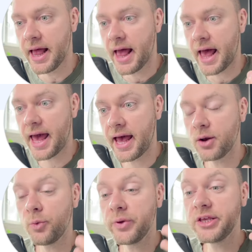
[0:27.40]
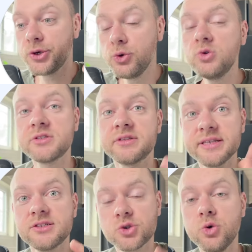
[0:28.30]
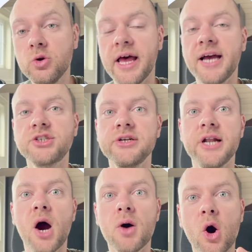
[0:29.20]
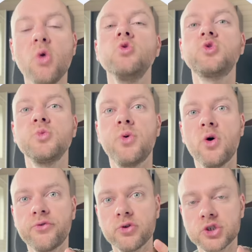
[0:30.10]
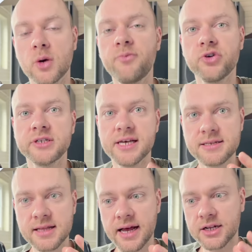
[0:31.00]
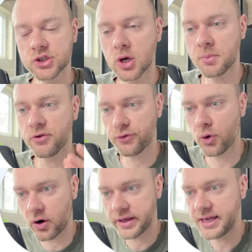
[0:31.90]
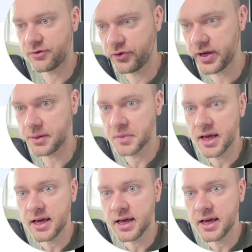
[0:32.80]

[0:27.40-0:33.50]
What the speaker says: And we use this tool actually in our own support for Shop4Tesla and Shop4EV.